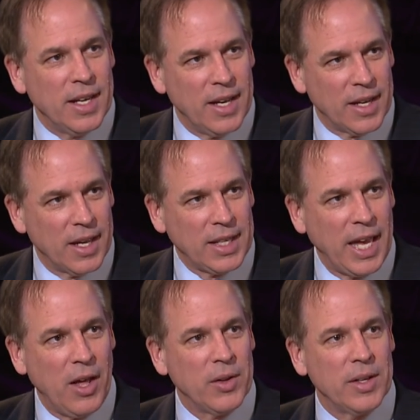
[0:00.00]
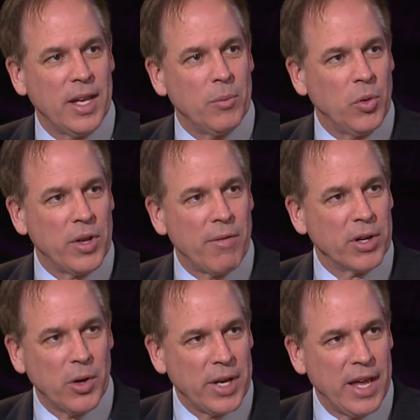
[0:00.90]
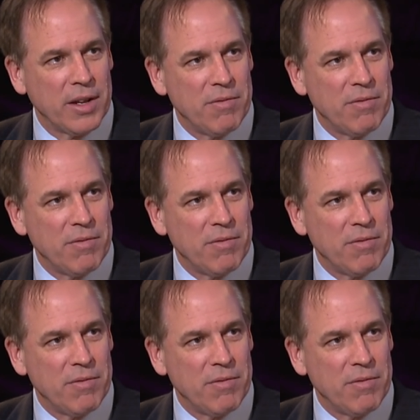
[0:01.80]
uh, account that will never go down